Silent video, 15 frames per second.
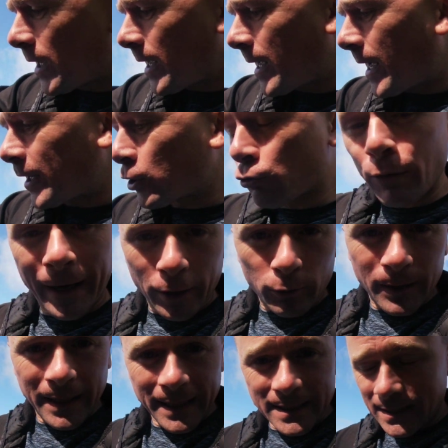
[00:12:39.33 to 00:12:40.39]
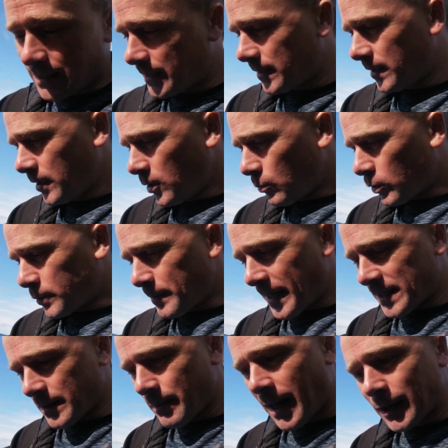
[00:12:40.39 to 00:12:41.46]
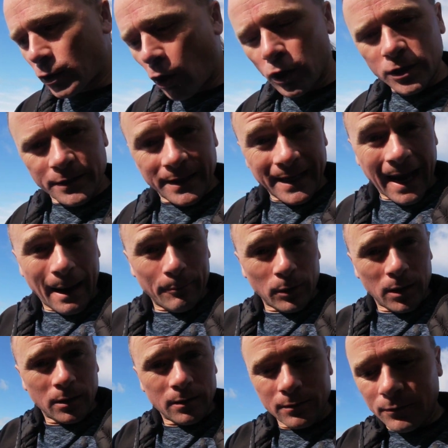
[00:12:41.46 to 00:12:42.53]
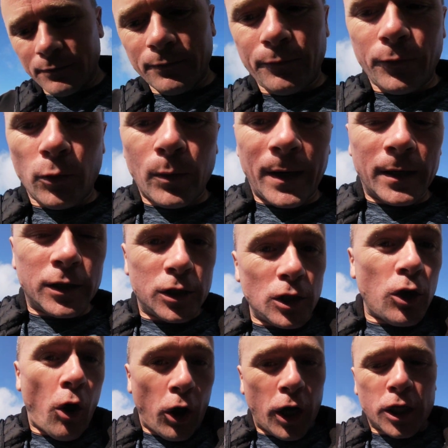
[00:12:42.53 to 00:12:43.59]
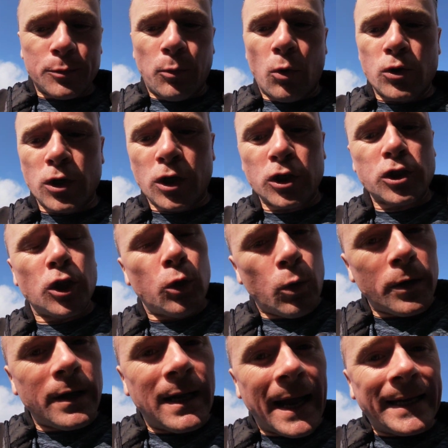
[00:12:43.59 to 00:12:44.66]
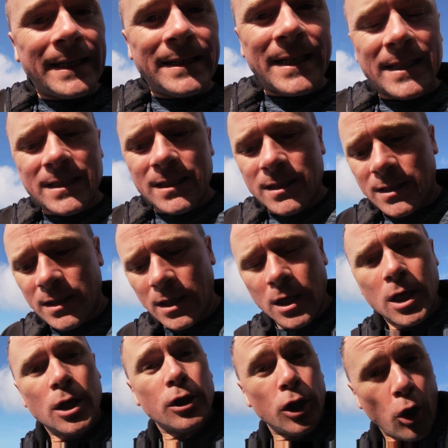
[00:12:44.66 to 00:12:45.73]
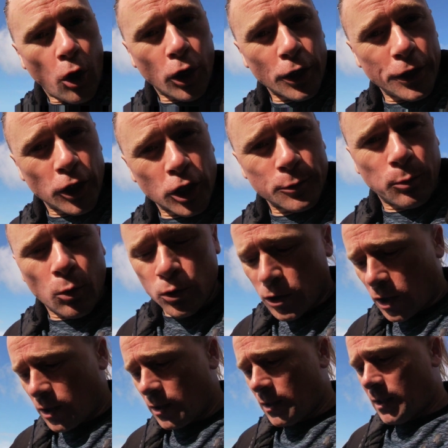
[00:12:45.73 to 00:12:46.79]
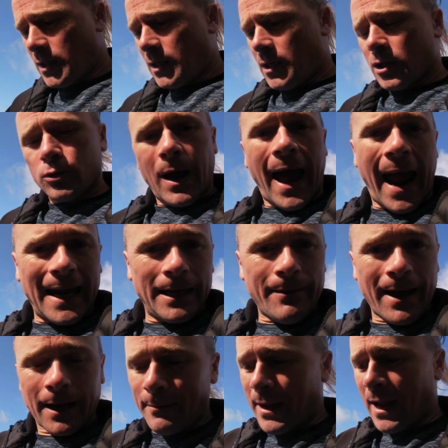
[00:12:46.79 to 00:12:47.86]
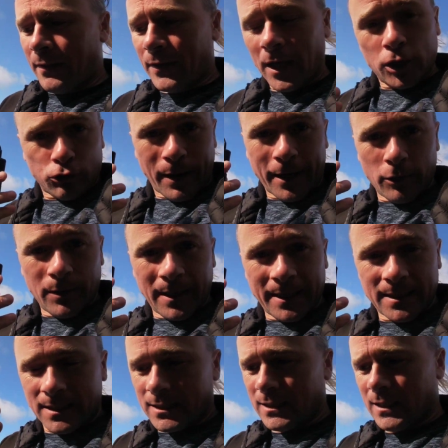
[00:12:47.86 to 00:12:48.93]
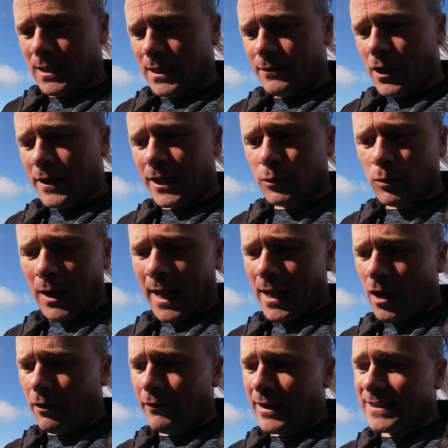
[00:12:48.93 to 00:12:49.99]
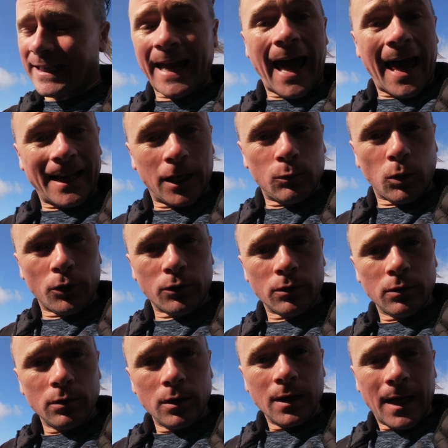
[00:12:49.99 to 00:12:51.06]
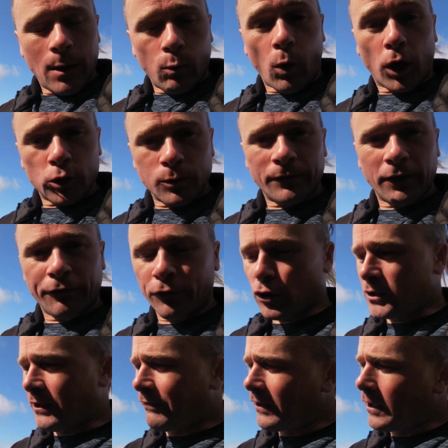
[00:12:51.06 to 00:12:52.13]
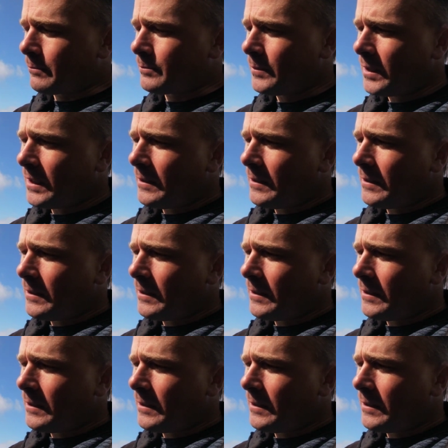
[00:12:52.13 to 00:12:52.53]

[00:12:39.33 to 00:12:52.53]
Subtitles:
a trigger release, which means I'm not touching the camera for when it's long exposure, because the lower the light conditions, the longer your exposure. So I highly recommend a trigger release. Now this one I have is a Canon one. It works with the Fujifilm.